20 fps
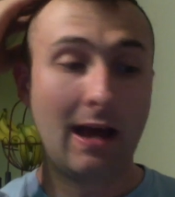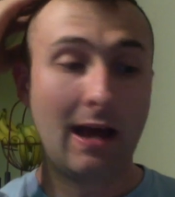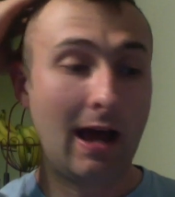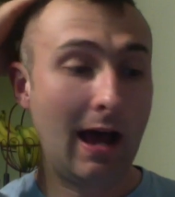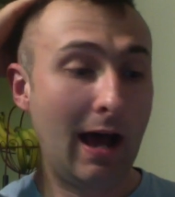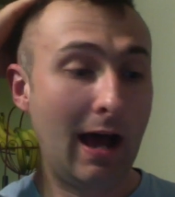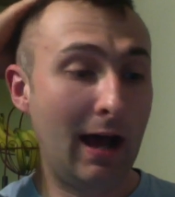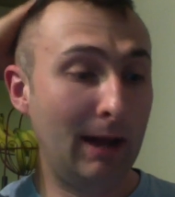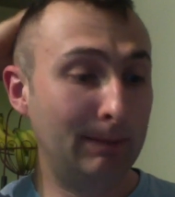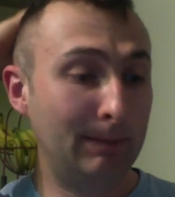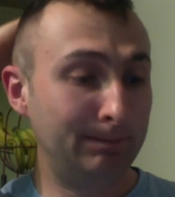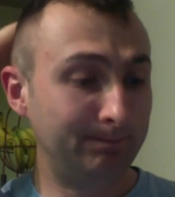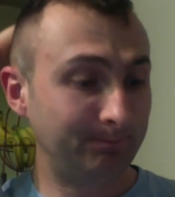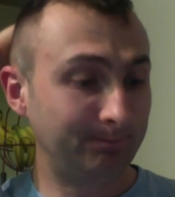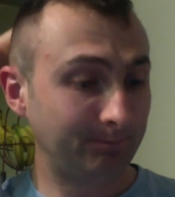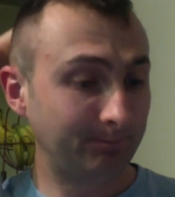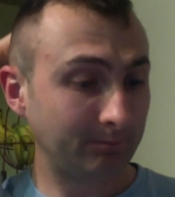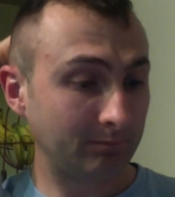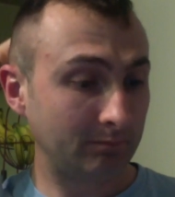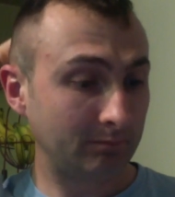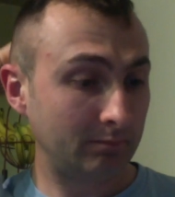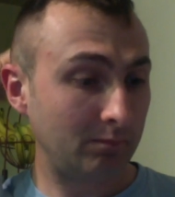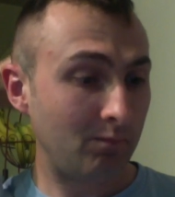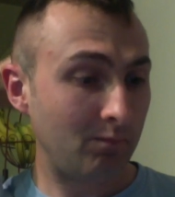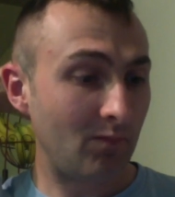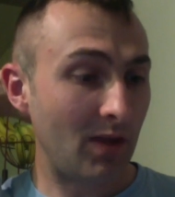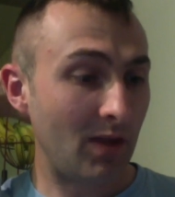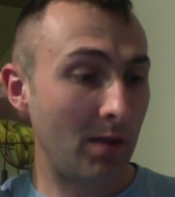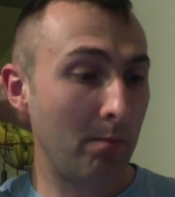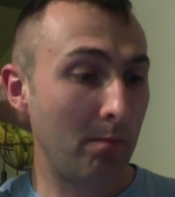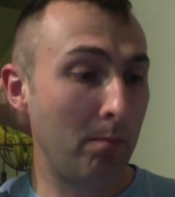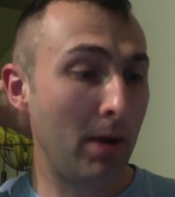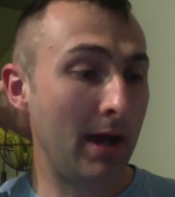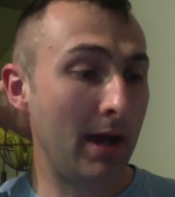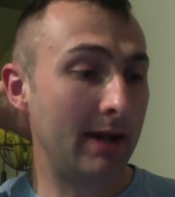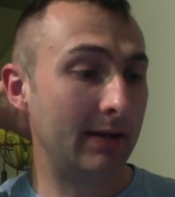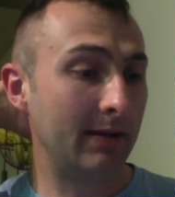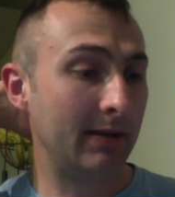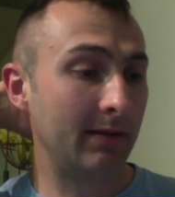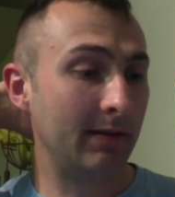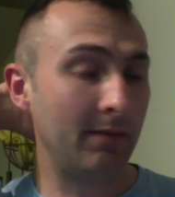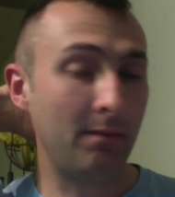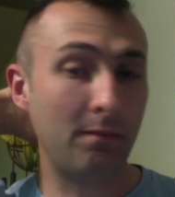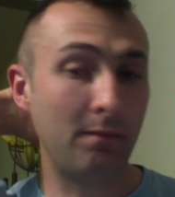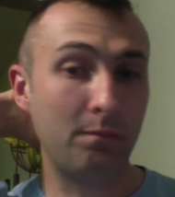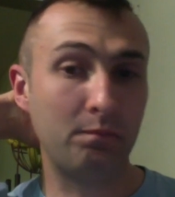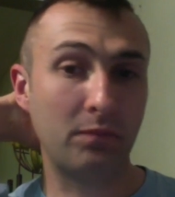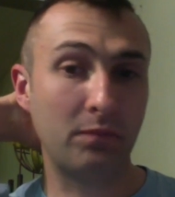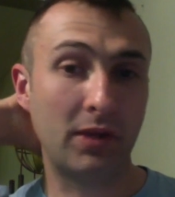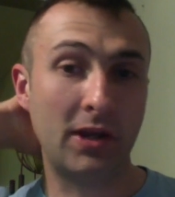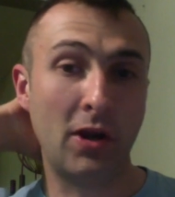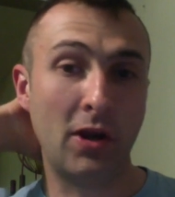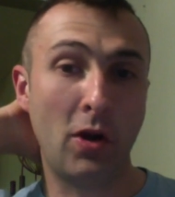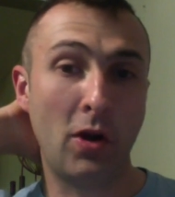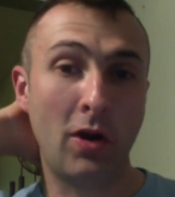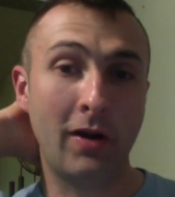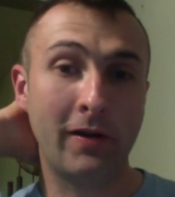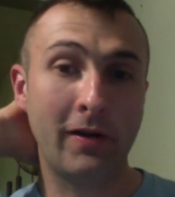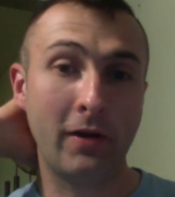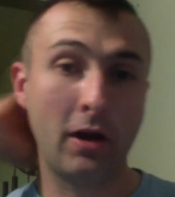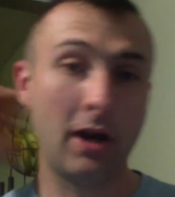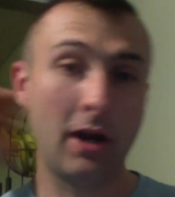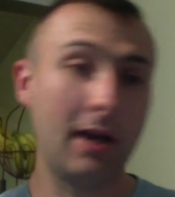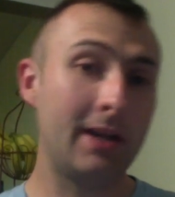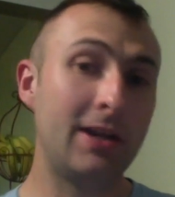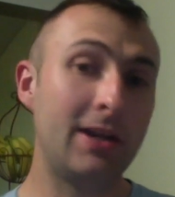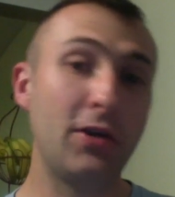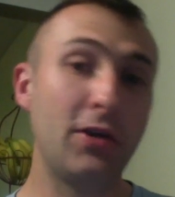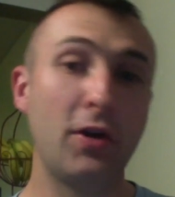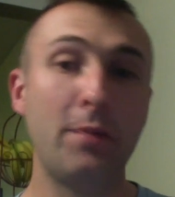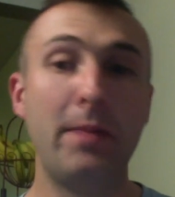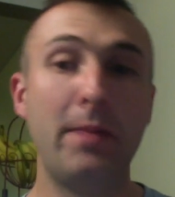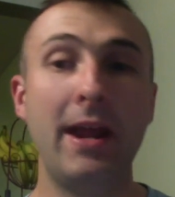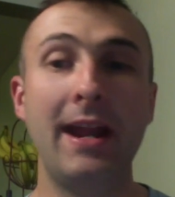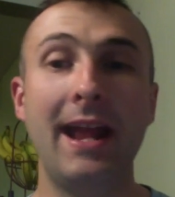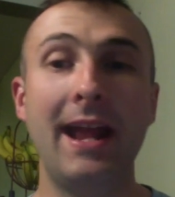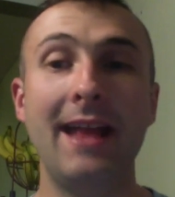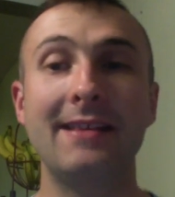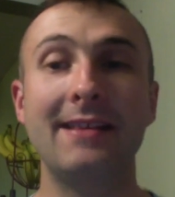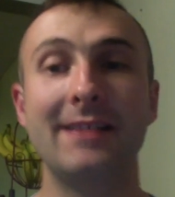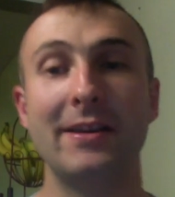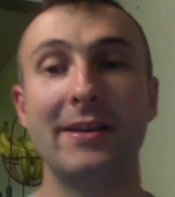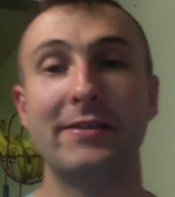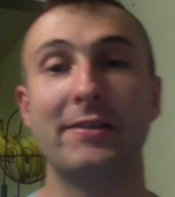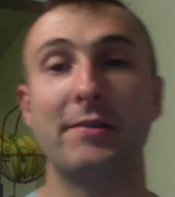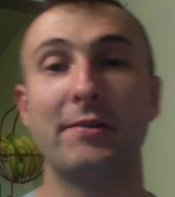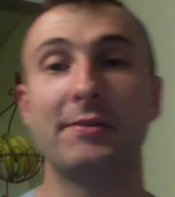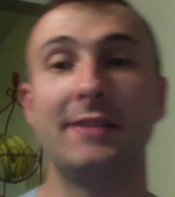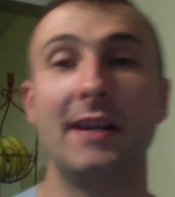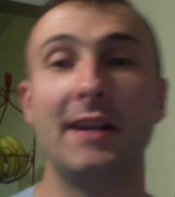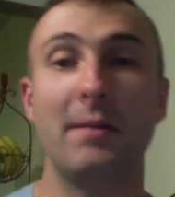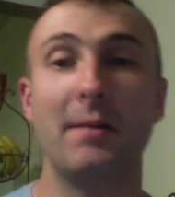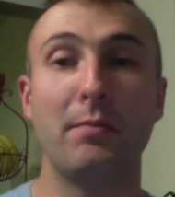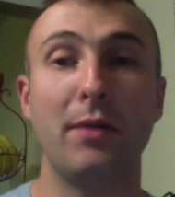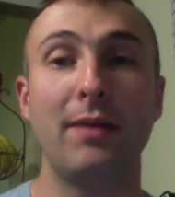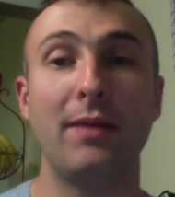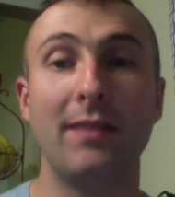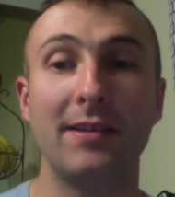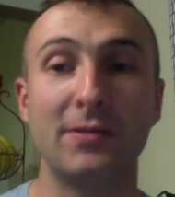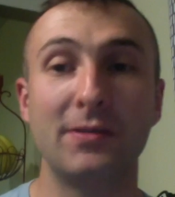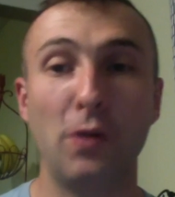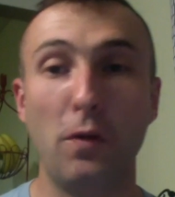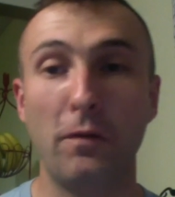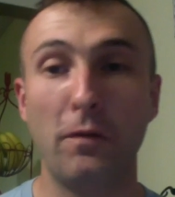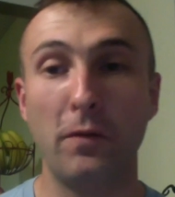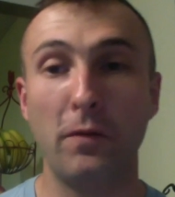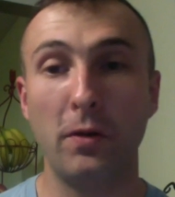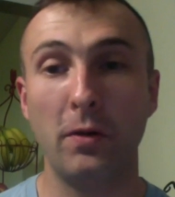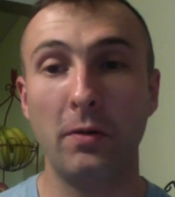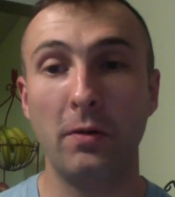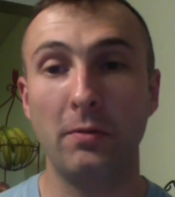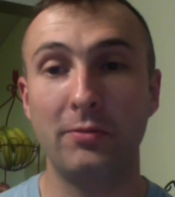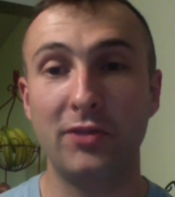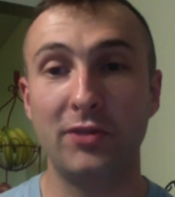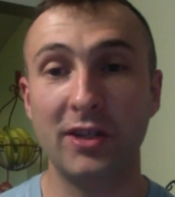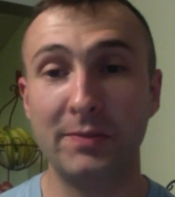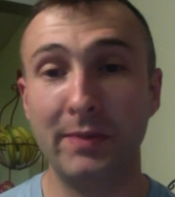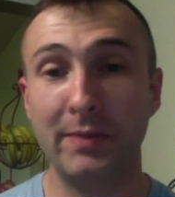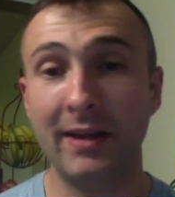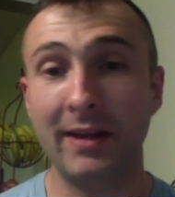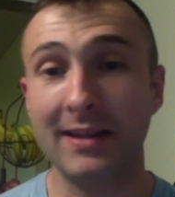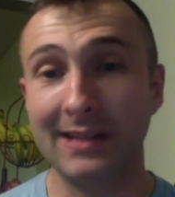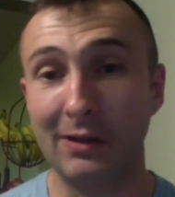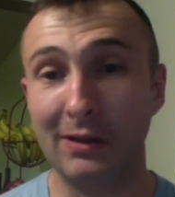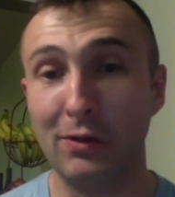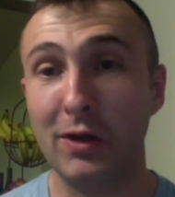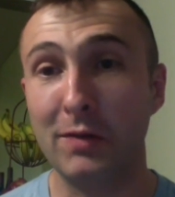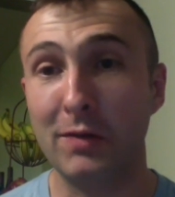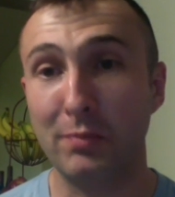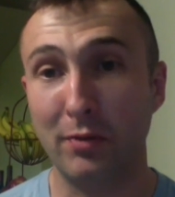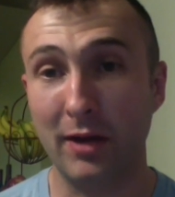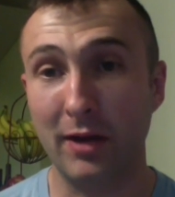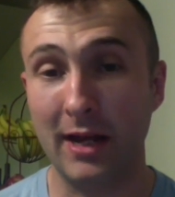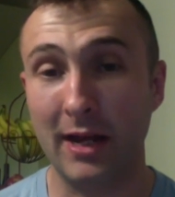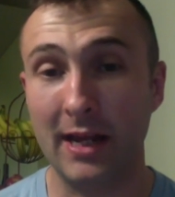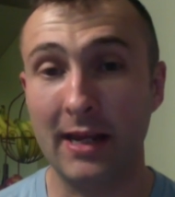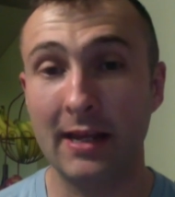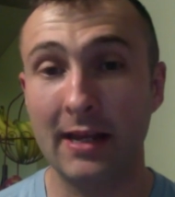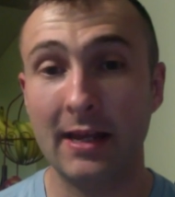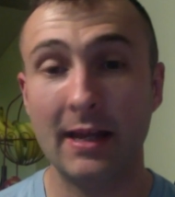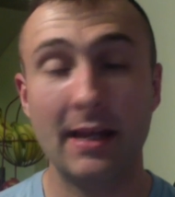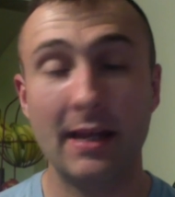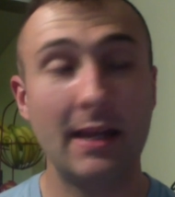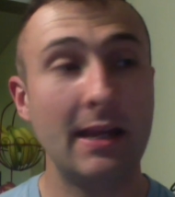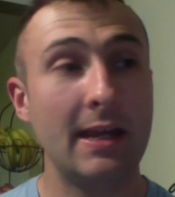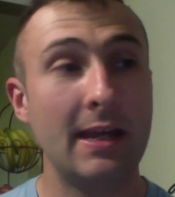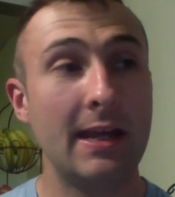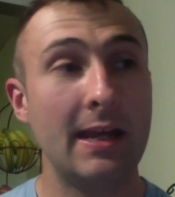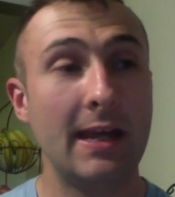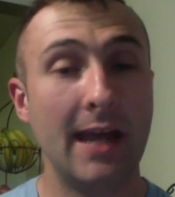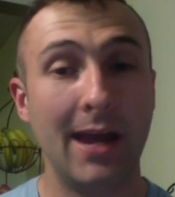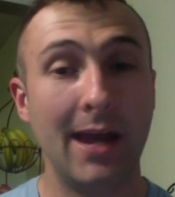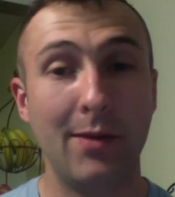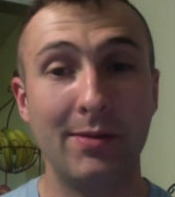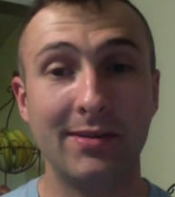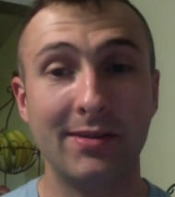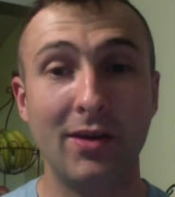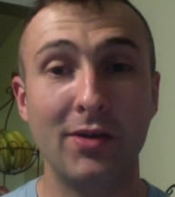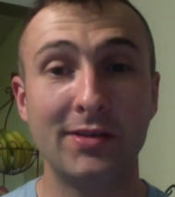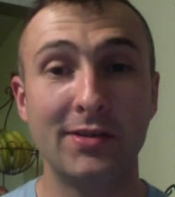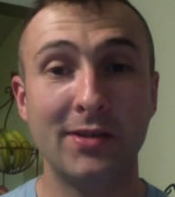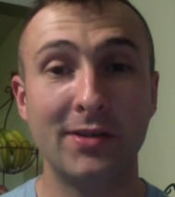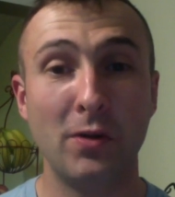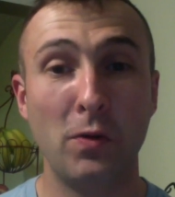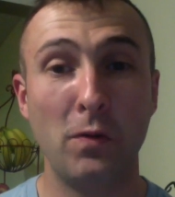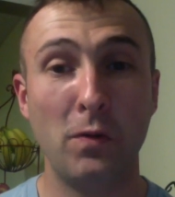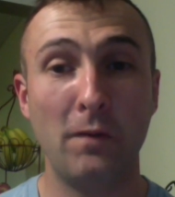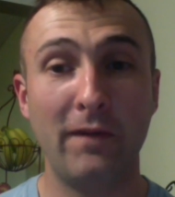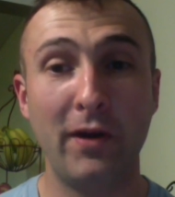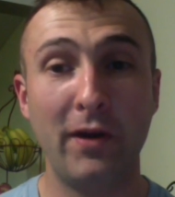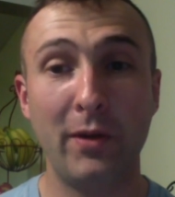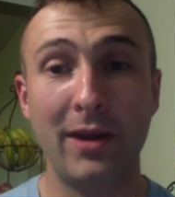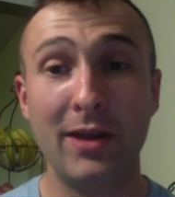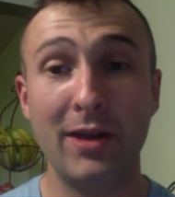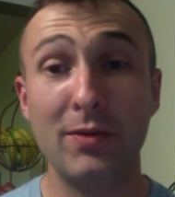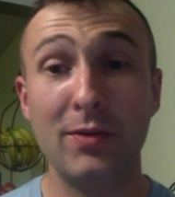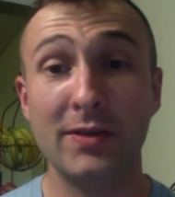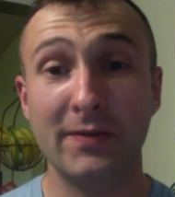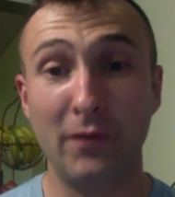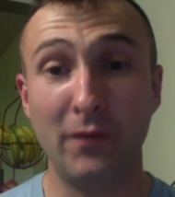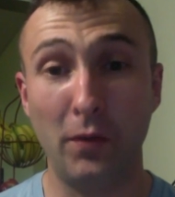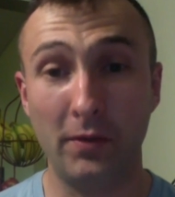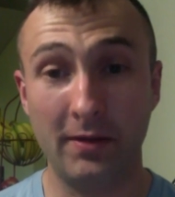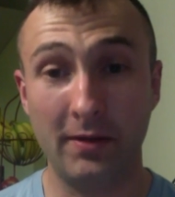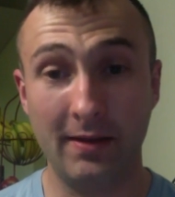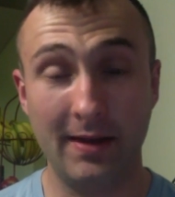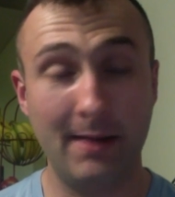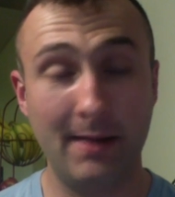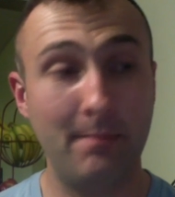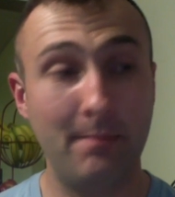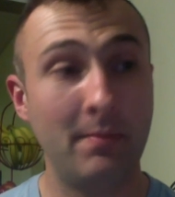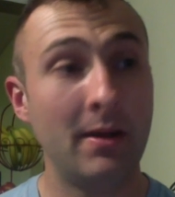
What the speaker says: Um, but our European ancestors didn't bring this over just because it looked pretty. It was also very useful to them.